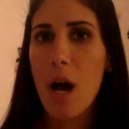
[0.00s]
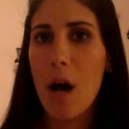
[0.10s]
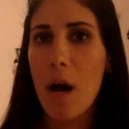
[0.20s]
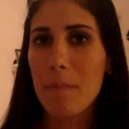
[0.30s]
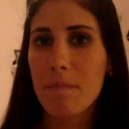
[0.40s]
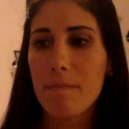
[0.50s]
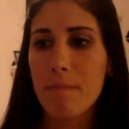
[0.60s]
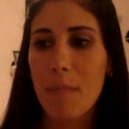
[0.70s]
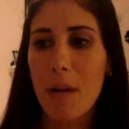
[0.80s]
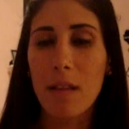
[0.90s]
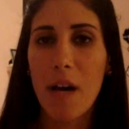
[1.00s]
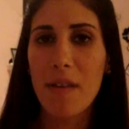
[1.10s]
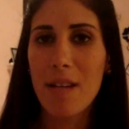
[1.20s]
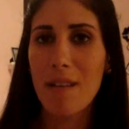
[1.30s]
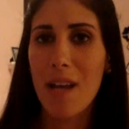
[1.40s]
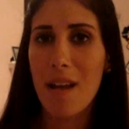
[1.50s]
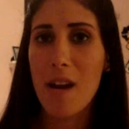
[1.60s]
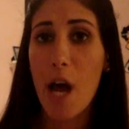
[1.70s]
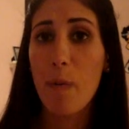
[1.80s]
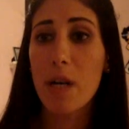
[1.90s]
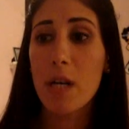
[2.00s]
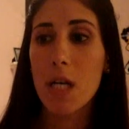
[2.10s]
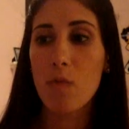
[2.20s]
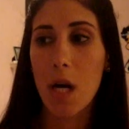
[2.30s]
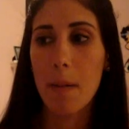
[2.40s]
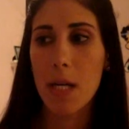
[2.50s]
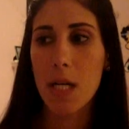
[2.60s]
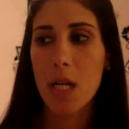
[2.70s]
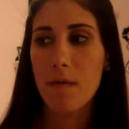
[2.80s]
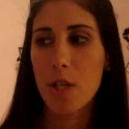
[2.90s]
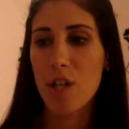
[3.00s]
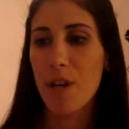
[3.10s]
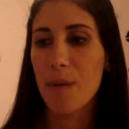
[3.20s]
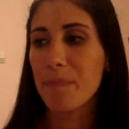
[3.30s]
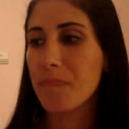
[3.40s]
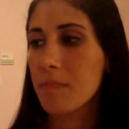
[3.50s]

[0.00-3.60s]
but I love it and I would recommend it for sure.